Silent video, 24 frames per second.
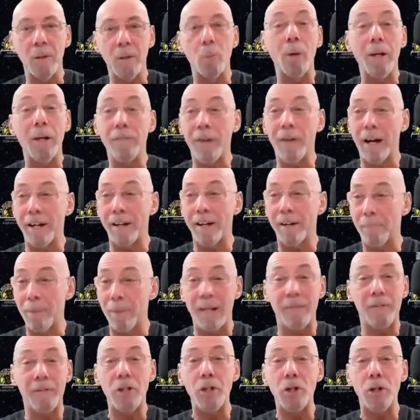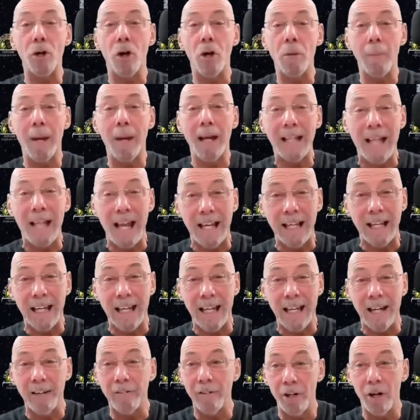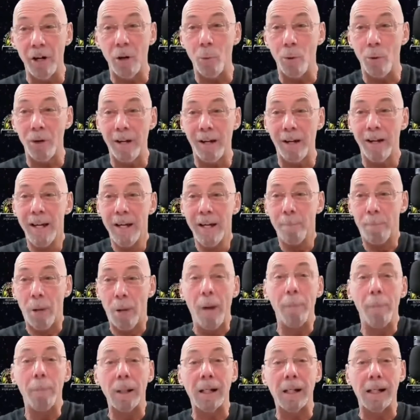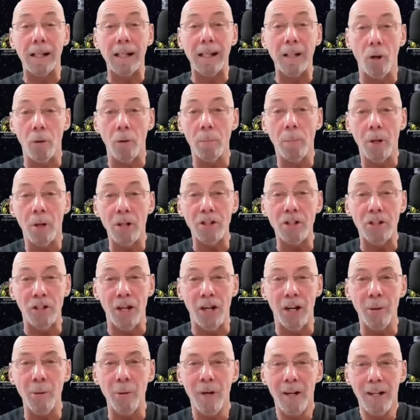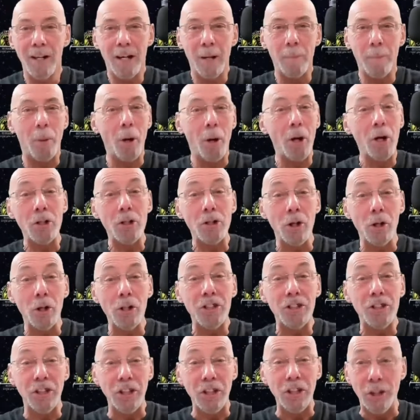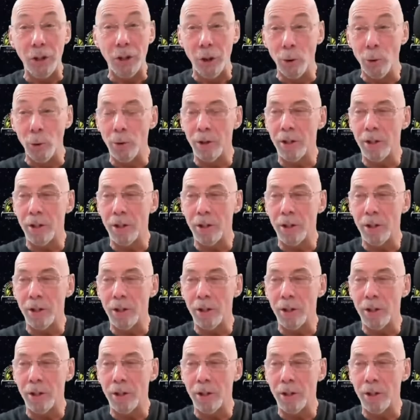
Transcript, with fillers: we've had a bit of a nightmare getting here, and I want to publicly on my show apologise to you.